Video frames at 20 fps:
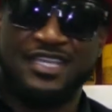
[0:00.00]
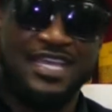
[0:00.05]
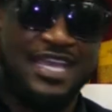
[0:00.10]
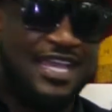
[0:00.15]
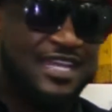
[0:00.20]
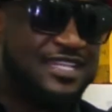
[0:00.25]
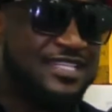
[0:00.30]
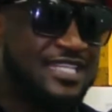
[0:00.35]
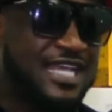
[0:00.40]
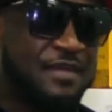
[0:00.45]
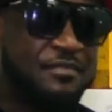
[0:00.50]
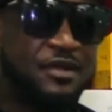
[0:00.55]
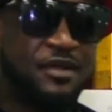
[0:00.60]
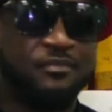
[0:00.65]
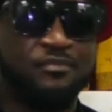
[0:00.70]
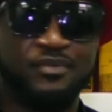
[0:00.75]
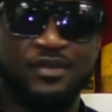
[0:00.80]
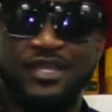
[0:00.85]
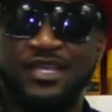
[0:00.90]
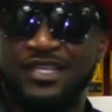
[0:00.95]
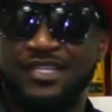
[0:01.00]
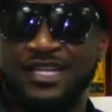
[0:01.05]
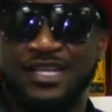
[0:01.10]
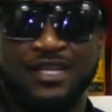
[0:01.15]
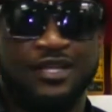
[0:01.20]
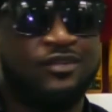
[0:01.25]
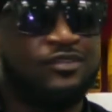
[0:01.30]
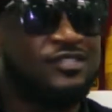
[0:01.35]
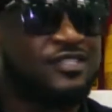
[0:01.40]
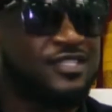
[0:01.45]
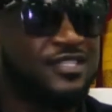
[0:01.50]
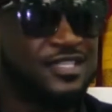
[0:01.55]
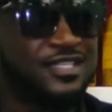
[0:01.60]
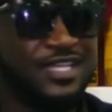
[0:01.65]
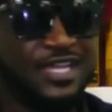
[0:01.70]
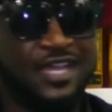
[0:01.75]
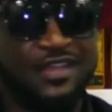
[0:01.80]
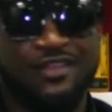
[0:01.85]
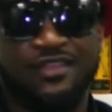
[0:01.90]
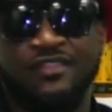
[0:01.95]
anytime i play it i don't
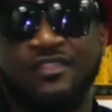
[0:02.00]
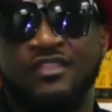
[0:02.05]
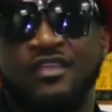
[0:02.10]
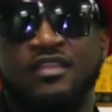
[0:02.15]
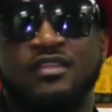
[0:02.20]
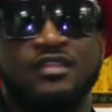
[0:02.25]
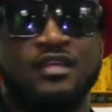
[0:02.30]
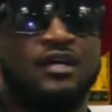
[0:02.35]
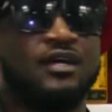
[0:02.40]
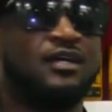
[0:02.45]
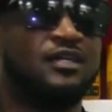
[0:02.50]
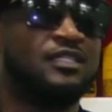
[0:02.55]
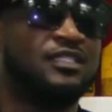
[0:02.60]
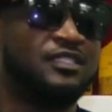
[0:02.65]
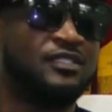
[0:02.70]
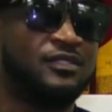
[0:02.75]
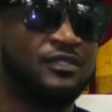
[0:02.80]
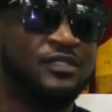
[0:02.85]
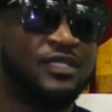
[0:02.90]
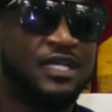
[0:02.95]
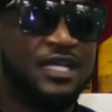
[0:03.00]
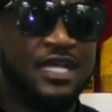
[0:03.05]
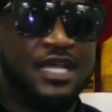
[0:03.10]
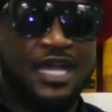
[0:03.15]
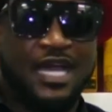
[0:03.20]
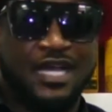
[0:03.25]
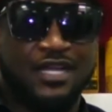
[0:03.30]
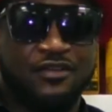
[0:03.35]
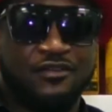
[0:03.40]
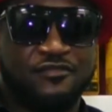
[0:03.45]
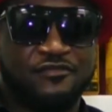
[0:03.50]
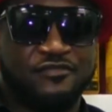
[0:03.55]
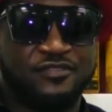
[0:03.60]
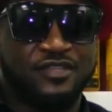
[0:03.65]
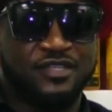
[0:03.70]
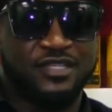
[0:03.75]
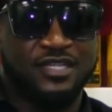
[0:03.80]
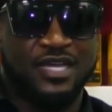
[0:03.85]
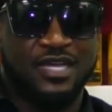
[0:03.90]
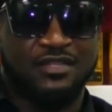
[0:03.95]
see anything that you know i don't
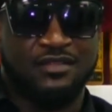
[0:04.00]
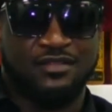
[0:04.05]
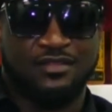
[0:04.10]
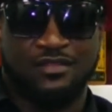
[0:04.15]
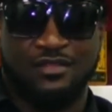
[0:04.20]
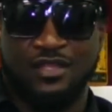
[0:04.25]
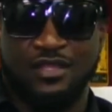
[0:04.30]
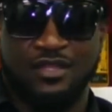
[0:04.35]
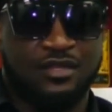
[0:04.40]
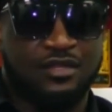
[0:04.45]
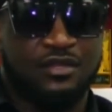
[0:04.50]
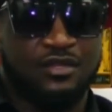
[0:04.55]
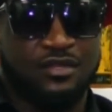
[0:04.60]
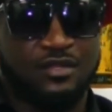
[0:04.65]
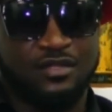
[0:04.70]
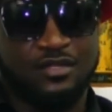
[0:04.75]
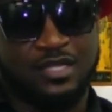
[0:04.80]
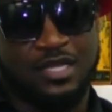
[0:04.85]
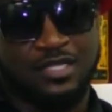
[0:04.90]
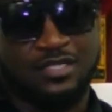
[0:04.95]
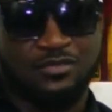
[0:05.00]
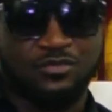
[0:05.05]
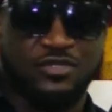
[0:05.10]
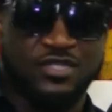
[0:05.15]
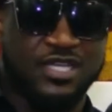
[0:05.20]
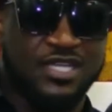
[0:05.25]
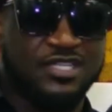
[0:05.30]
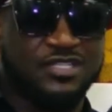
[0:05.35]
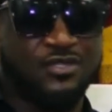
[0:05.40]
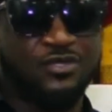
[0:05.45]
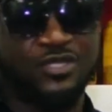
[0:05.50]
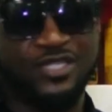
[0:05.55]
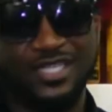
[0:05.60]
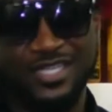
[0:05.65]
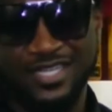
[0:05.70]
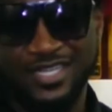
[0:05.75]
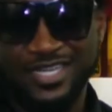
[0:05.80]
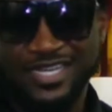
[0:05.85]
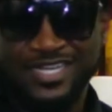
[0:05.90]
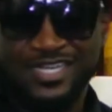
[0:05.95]
feel that thing that says,
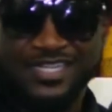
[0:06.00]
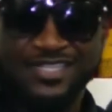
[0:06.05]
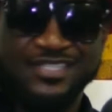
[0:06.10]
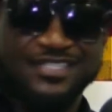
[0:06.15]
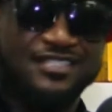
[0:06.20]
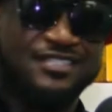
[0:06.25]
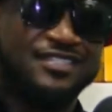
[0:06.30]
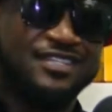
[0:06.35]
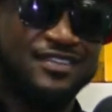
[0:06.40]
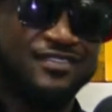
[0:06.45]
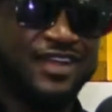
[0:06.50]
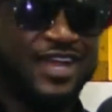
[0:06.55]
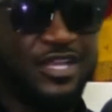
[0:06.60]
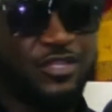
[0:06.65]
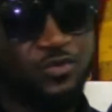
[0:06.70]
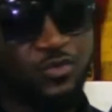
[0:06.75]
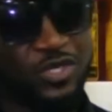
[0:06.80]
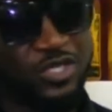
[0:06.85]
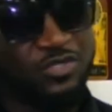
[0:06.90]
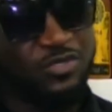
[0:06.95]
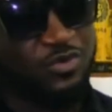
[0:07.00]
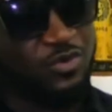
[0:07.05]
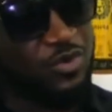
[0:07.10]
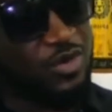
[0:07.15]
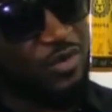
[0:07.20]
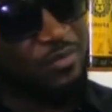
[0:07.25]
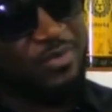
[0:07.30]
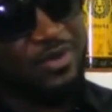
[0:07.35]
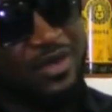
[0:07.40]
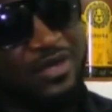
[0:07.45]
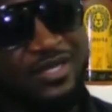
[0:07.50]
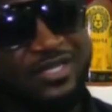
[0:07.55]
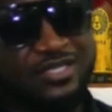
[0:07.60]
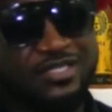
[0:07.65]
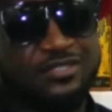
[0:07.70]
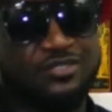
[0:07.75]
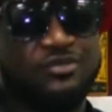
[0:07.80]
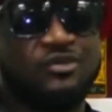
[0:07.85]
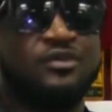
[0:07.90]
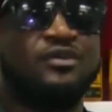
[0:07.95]
okay, this is the right way to go about
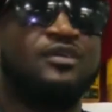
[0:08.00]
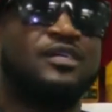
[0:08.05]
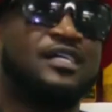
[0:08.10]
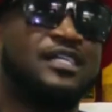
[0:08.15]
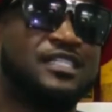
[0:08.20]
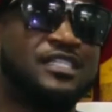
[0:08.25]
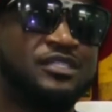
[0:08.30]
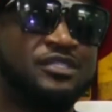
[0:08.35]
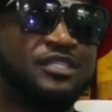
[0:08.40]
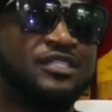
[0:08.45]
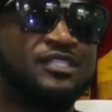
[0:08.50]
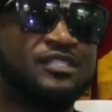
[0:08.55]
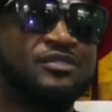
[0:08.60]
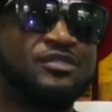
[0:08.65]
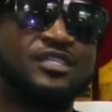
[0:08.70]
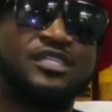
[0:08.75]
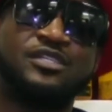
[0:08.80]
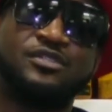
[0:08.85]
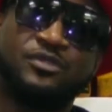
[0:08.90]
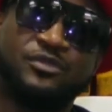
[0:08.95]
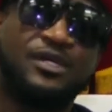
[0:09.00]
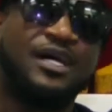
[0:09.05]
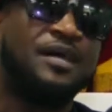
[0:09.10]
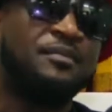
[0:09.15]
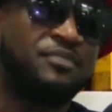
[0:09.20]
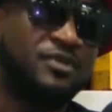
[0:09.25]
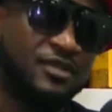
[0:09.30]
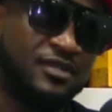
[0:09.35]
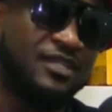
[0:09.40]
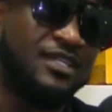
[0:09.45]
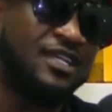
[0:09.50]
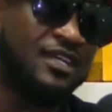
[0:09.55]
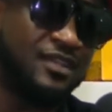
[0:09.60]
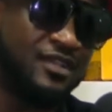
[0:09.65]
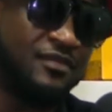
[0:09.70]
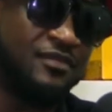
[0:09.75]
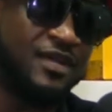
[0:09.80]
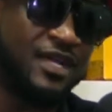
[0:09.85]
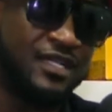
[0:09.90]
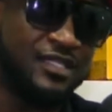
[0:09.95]
it. So, you know, I said, okay, you know what, I'm going to get
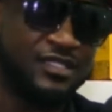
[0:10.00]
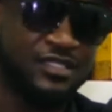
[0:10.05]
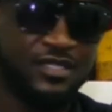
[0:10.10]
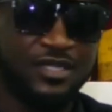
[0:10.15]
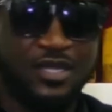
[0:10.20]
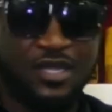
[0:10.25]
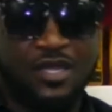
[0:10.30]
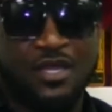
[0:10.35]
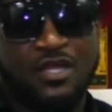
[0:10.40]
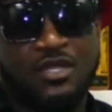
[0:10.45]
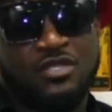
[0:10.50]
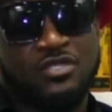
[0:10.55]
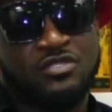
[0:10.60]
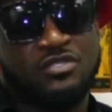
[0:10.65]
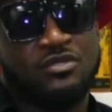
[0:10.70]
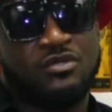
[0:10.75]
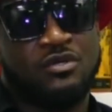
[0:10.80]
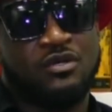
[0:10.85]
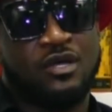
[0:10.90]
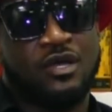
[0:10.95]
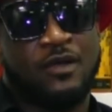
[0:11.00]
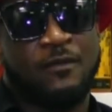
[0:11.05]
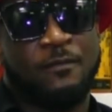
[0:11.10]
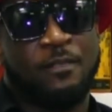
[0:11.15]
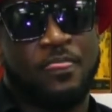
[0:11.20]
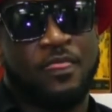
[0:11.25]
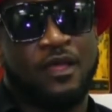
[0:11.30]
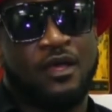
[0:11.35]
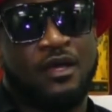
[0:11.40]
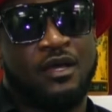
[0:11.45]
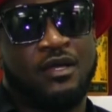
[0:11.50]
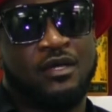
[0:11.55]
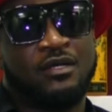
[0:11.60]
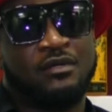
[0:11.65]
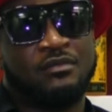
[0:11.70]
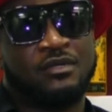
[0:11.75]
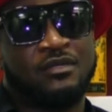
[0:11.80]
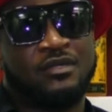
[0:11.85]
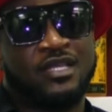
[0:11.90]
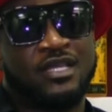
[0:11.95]
it right. So,
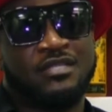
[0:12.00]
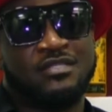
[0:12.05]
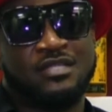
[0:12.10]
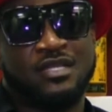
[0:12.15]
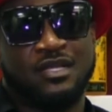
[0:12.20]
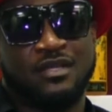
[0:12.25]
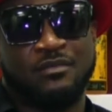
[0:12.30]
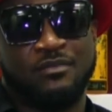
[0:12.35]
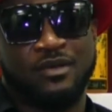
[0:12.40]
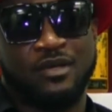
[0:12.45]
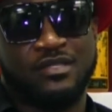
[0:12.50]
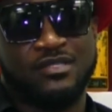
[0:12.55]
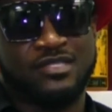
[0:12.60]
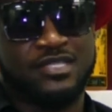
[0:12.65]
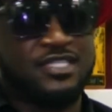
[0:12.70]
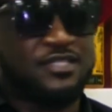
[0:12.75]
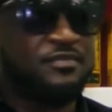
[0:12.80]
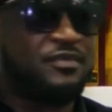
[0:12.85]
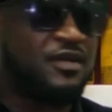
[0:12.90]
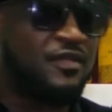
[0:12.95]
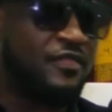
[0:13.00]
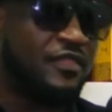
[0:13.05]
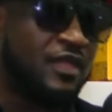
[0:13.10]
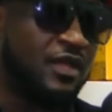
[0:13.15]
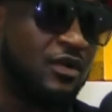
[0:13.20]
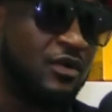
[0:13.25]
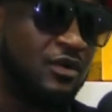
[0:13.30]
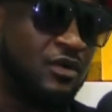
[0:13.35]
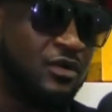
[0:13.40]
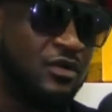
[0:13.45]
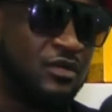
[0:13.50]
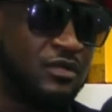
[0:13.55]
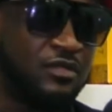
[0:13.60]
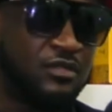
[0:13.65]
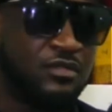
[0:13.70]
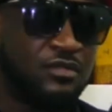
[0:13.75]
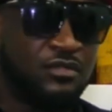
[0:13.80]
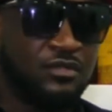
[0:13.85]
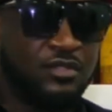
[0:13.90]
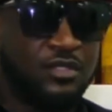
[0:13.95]
um, I guess like about six months ago,
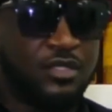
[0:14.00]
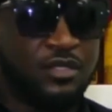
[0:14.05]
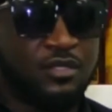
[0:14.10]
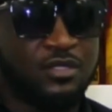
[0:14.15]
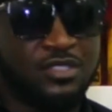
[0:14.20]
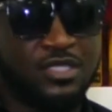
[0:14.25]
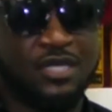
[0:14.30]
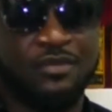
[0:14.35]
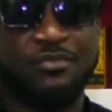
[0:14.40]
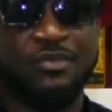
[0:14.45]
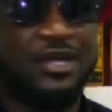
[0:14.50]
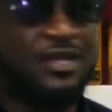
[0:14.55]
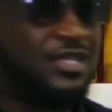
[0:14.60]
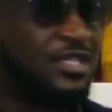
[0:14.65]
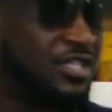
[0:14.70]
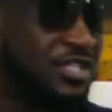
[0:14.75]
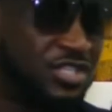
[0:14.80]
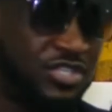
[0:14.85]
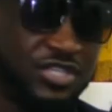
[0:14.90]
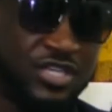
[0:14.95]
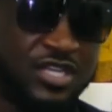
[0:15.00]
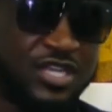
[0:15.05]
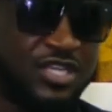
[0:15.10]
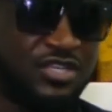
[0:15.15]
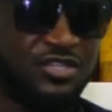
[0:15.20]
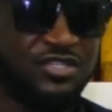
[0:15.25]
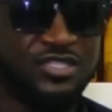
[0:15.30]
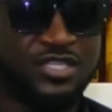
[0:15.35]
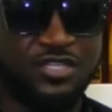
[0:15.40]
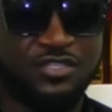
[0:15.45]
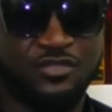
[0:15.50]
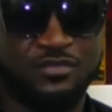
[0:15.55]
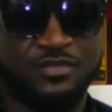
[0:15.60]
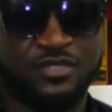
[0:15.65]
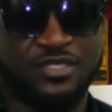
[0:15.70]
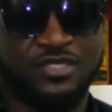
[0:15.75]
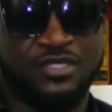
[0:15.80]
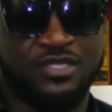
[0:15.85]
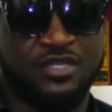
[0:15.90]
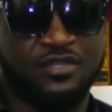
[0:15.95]
because I initially I just said to
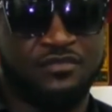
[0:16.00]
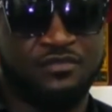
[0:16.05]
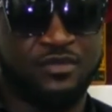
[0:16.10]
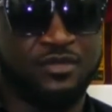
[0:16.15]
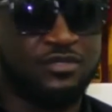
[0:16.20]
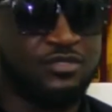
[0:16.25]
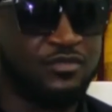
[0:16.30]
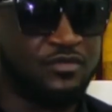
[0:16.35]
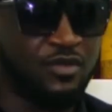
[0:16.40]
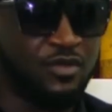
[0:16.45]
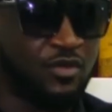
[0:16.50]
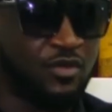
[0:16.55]
myself because of the